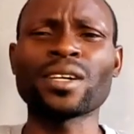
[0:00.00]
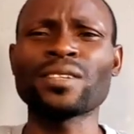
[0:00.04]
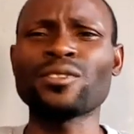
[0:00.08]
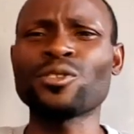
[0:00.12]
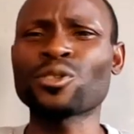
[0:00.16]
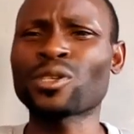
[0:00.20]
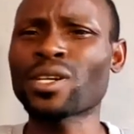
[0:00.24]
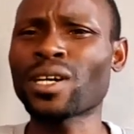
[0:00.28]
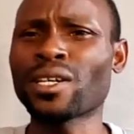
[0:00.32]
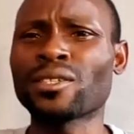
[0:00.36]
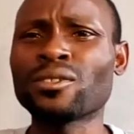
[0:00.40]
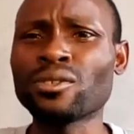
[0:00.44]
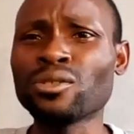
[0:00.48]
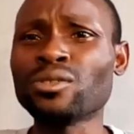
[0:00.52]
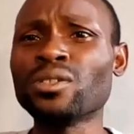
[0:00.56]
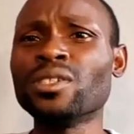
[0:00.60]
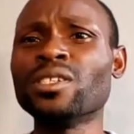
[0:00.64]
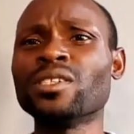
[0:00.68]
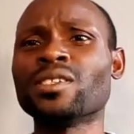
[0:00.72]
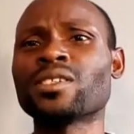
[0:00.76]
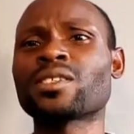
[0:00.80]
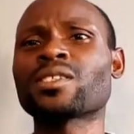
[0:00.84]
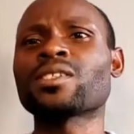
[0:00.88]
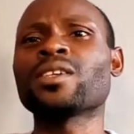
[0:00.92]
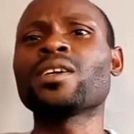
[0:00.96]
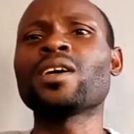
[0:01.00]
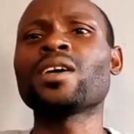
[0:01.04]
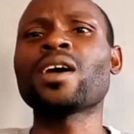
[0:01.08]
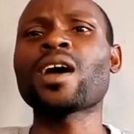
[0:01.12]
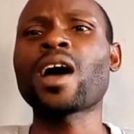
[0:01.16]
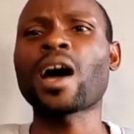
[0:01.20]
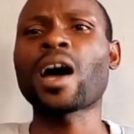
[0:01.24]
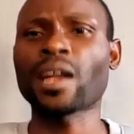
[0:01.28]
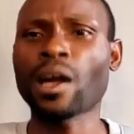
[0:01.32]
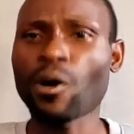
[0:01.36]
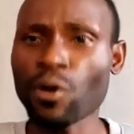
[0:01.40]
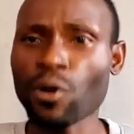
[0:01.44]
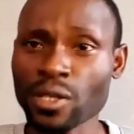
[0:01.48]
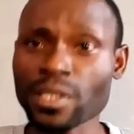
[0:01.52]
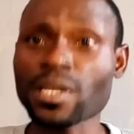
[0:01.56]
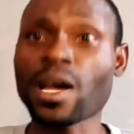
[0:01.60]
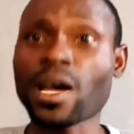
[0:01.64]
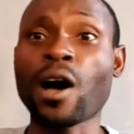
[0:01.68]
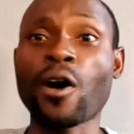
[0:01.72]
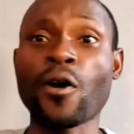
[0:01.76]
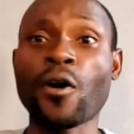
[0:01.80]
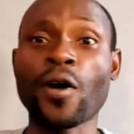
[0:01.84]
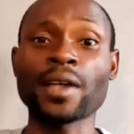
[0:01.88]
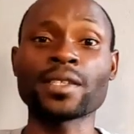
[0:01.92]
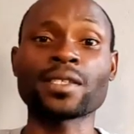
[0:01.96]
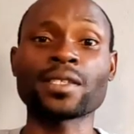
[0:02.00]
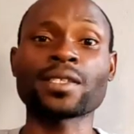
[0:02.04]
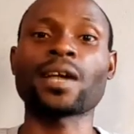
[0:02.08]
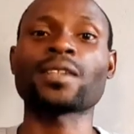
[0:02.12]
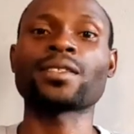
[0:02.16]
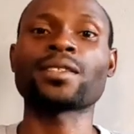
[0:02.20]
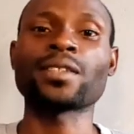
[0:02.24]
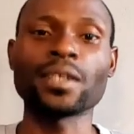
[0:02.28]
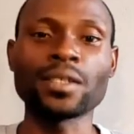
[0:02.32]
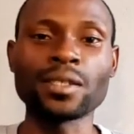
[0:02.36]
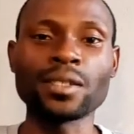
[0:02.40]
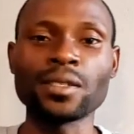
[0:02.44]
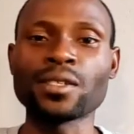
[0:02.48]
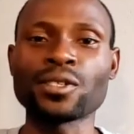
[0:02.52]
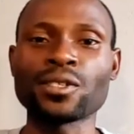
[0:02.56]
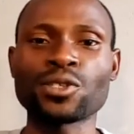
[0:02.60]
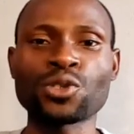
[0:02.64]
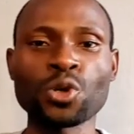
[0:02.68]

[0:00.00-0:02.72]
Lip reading: you can do this. That was how I started this.